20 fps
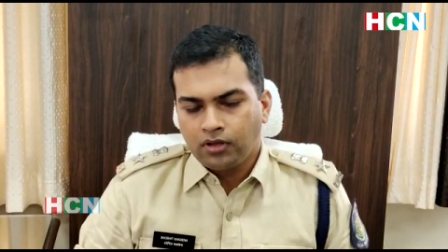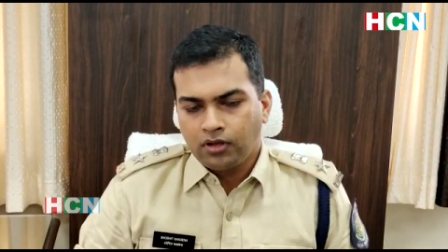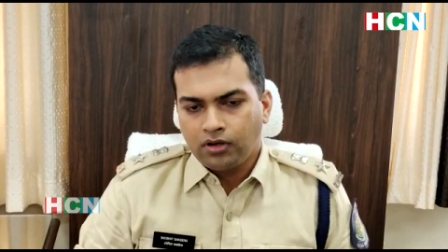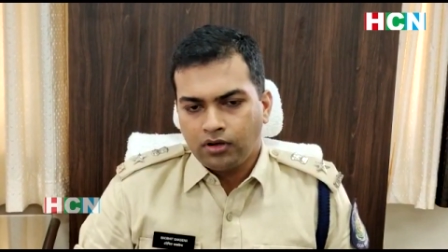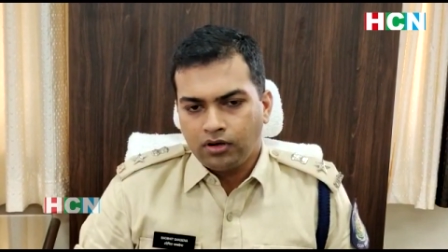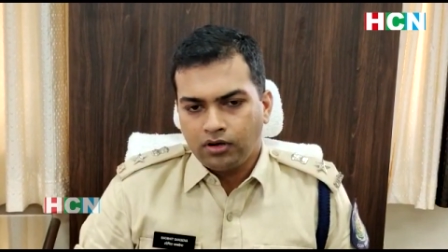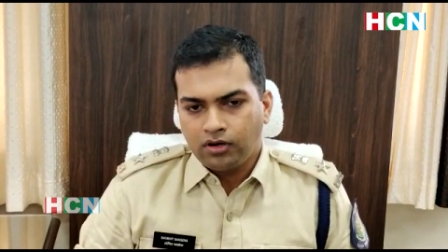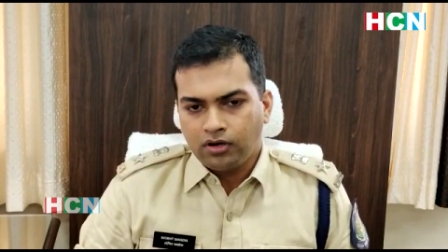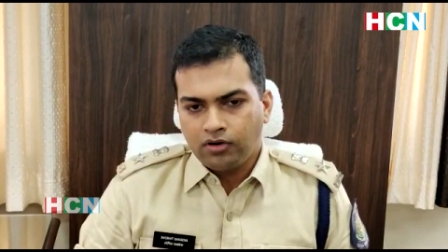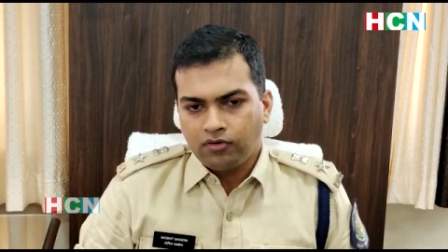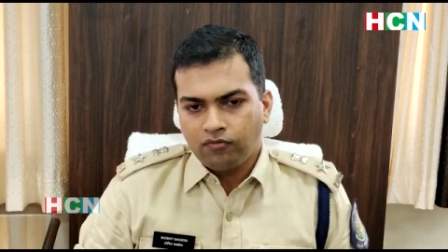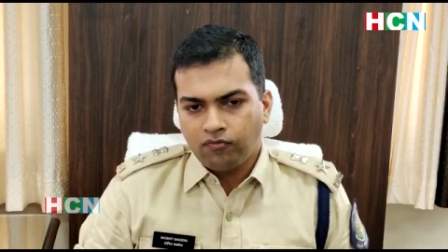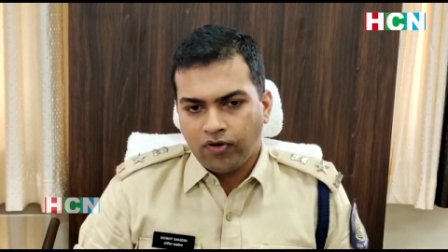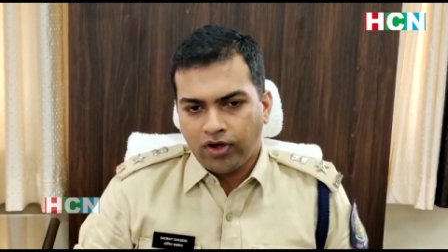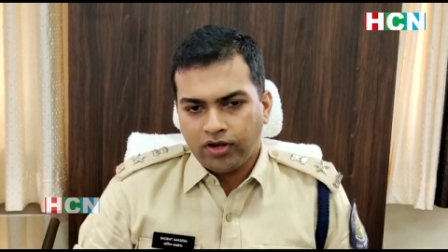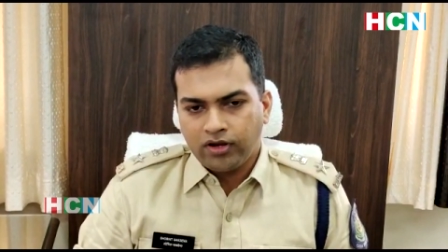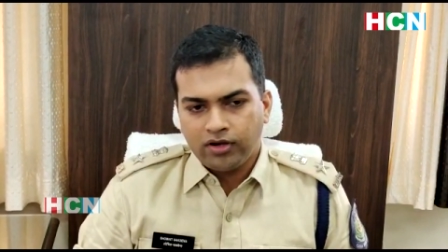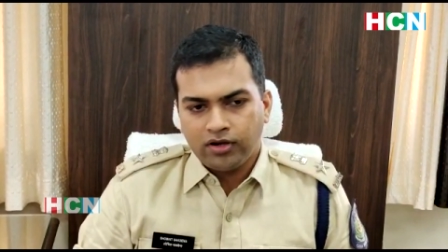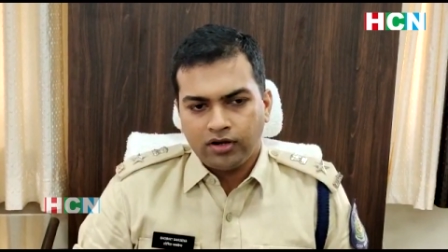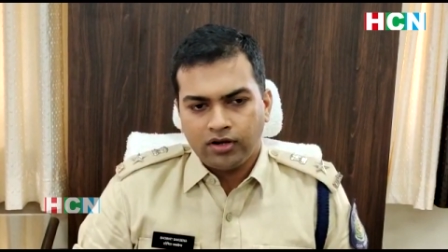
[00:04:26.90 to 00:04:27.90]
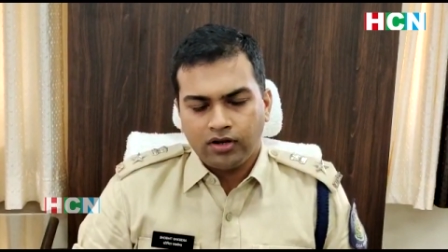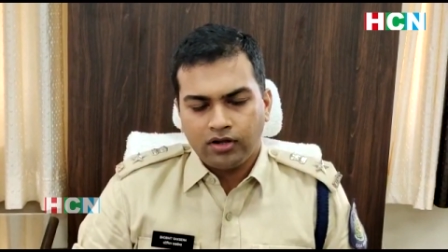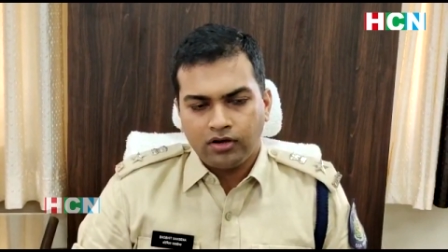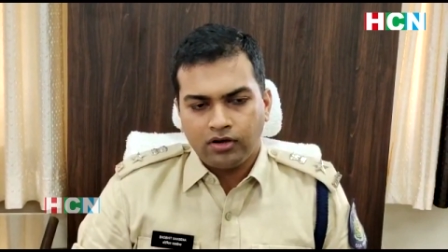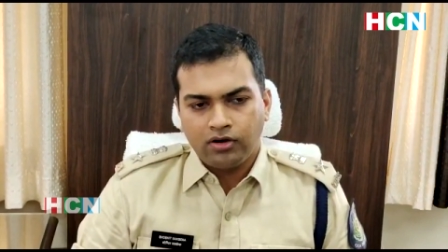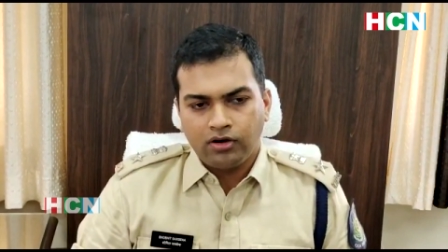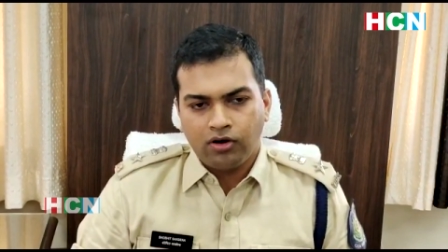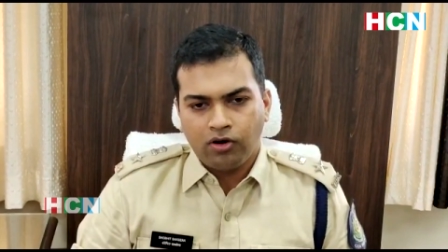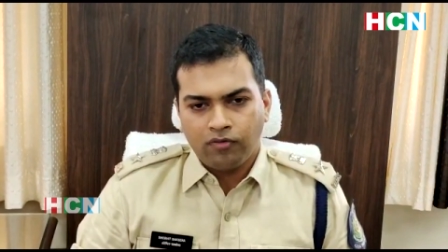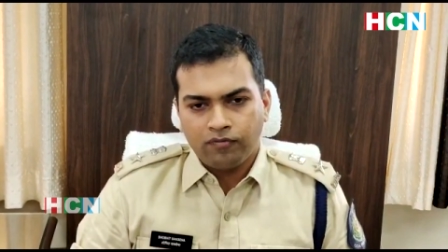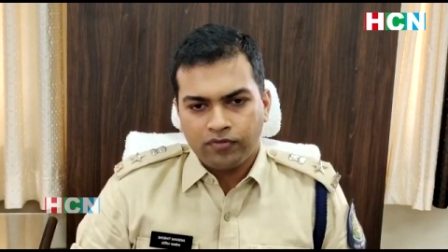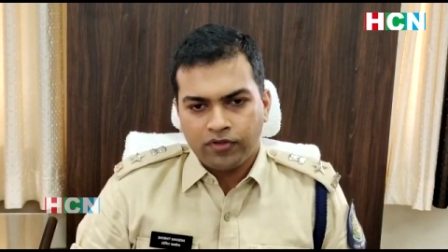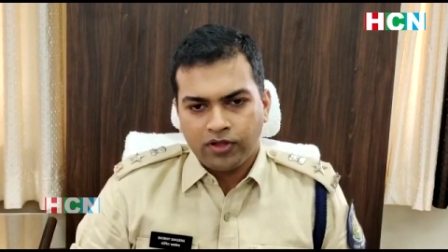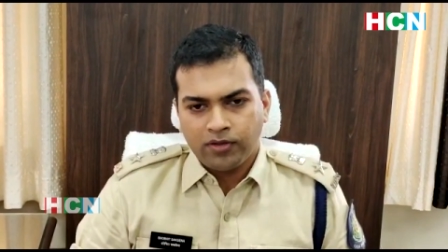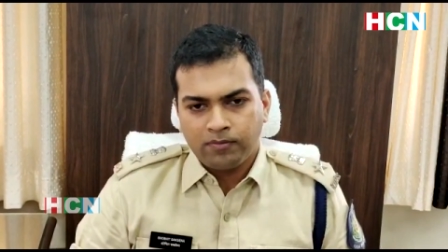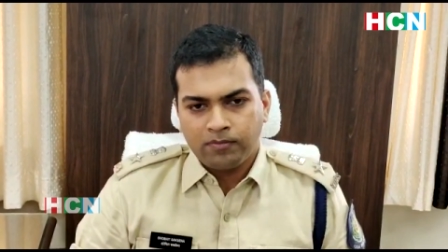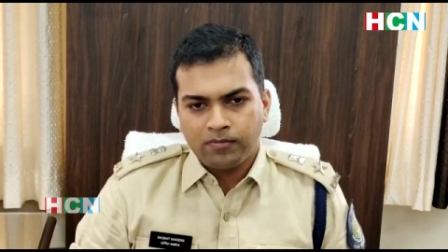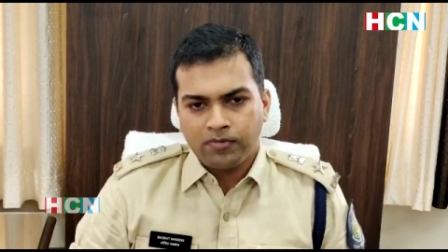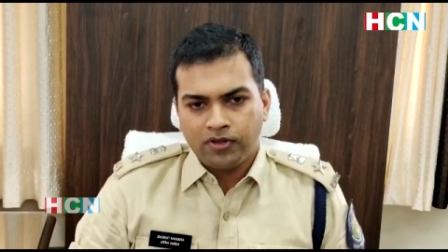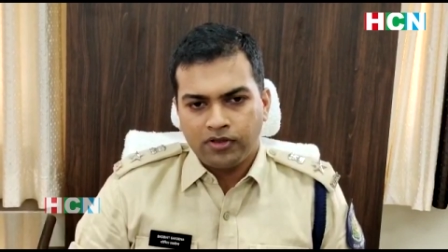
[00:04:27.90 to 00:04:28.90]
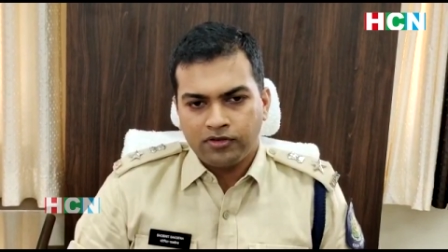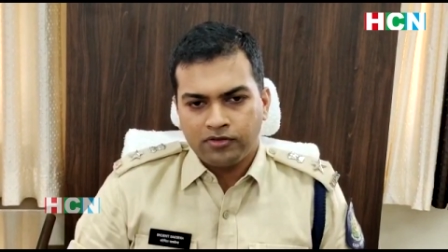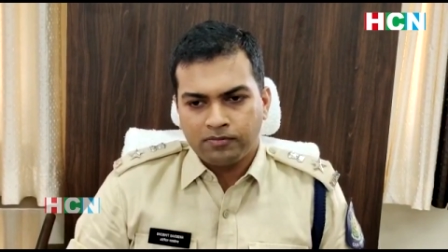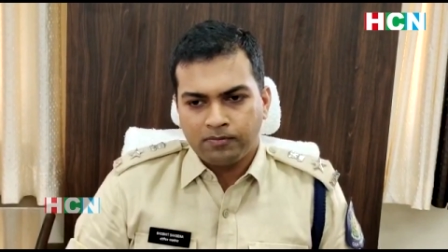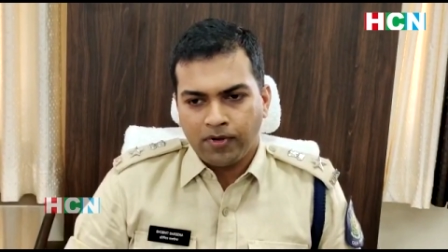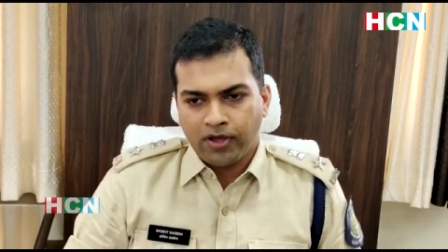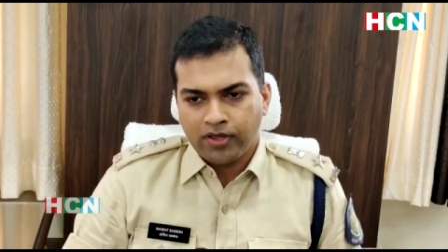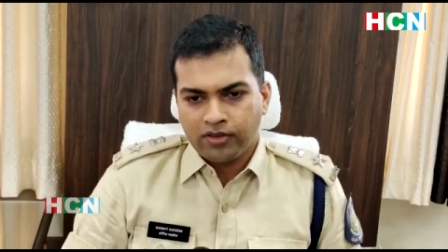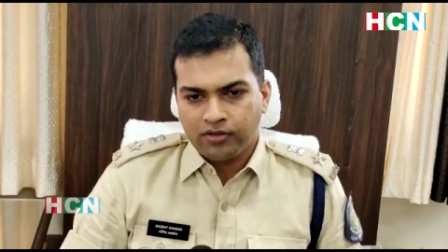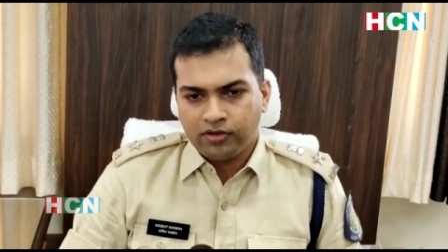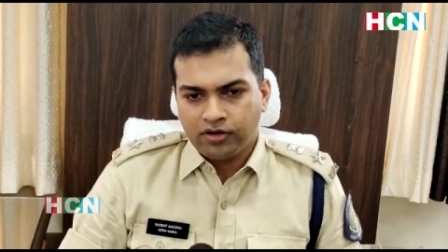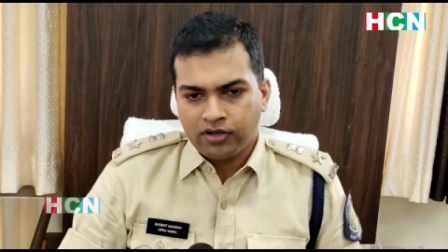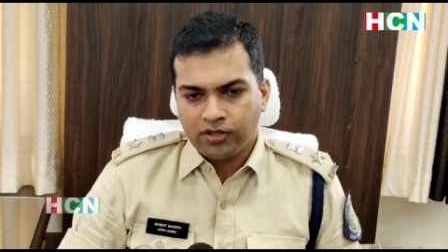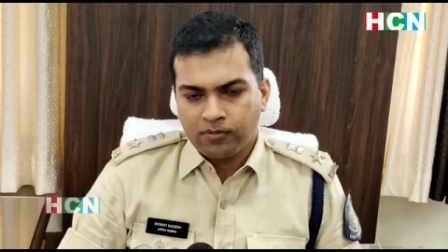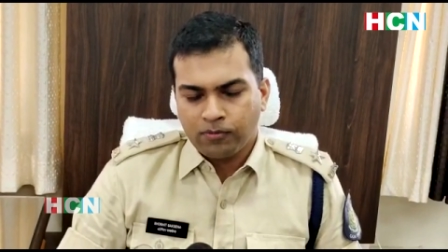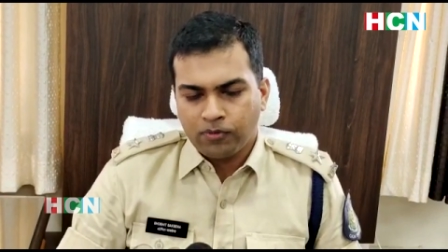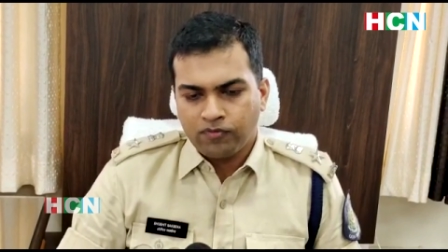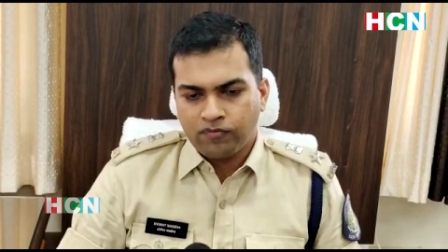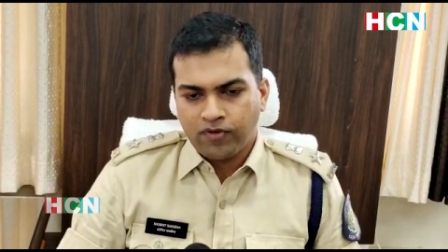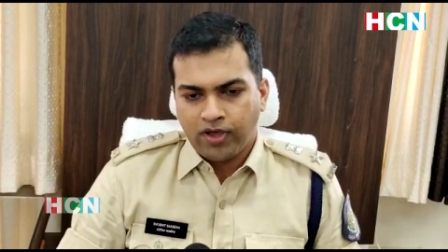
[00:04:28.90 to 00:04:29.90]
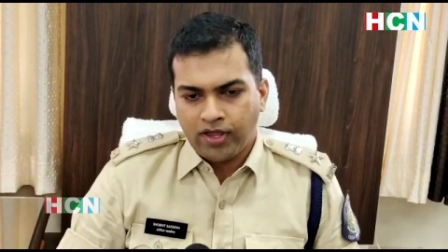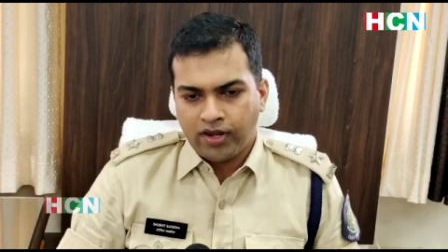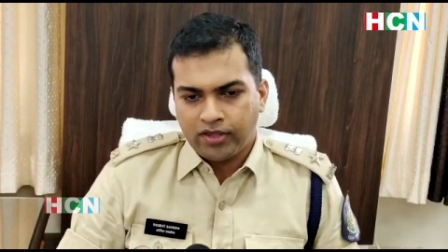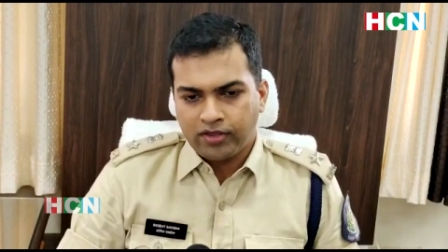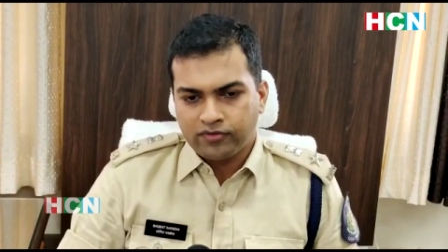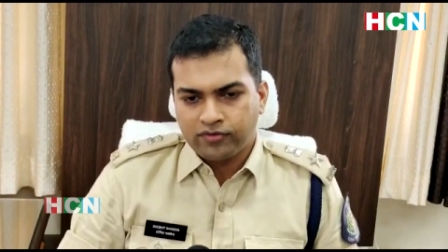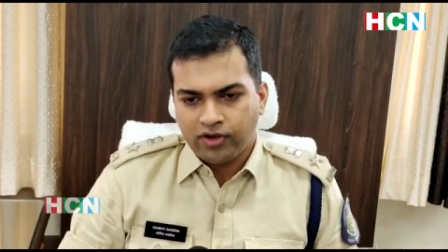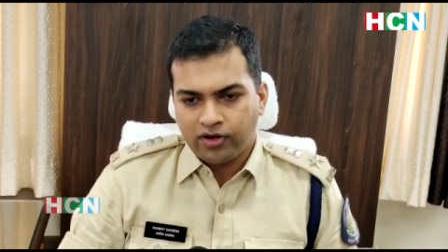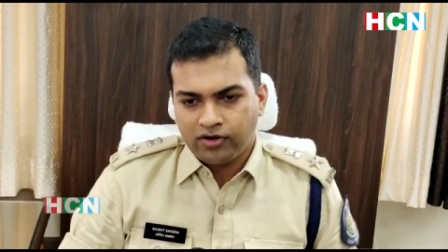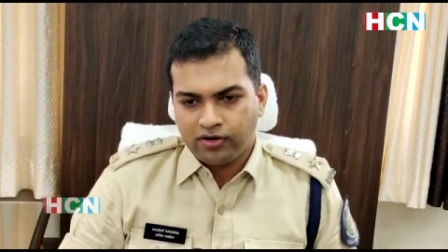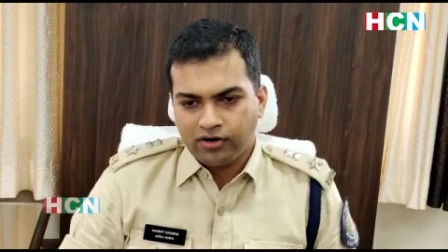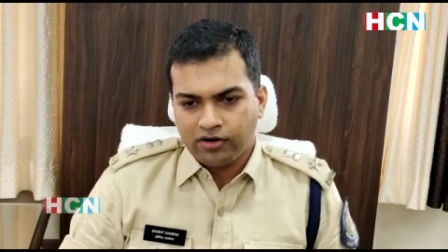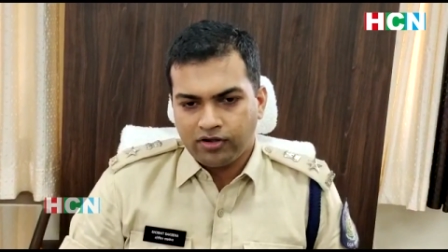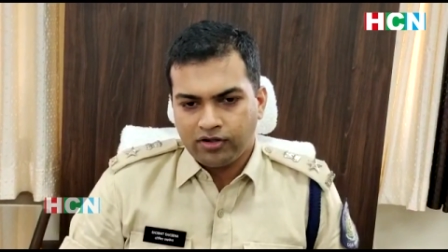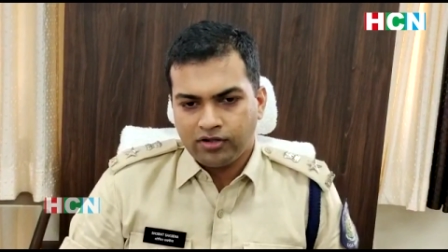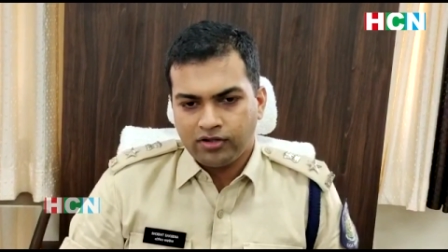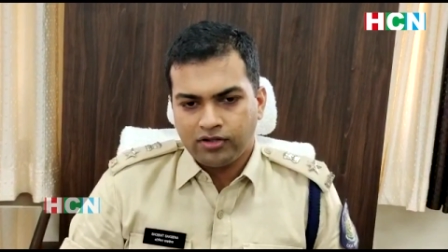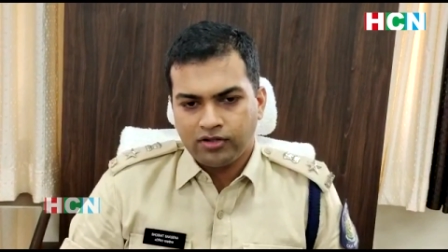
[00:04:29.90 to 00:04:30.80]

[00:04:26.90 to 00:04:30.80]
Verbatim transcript: Uh, one uh, of them is by the name of Alexandra